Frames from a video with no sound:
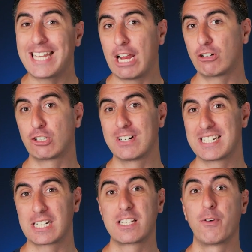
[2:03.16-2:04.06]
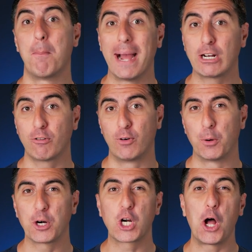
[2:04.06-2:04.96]
characteristics of a
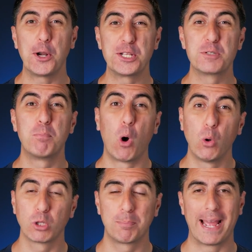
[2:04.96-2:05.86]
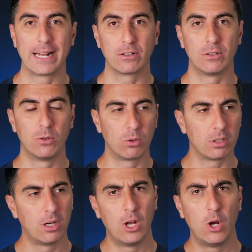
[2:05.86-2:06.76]
microphone are called its polar pattern,
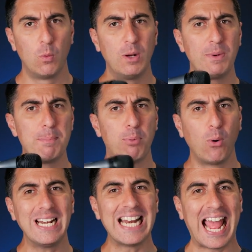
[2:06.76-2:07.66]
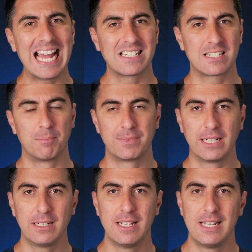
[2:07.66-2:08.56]
or when we point it at
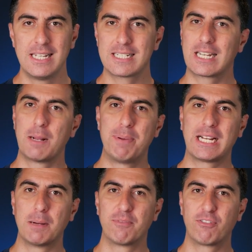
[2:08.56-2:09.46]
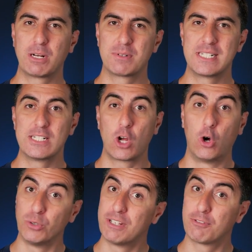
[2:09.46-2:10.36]
something, is it going to pick up frequencies
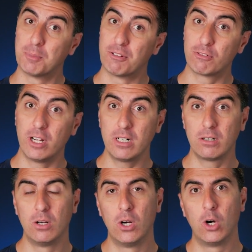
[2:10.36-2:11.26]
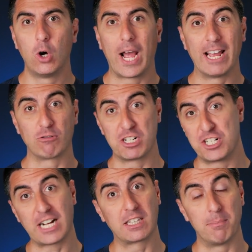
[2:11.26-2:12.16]
only from the front and
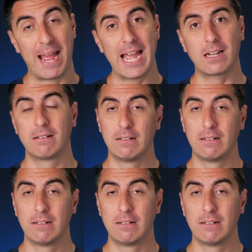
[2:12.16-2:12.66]
reject the back?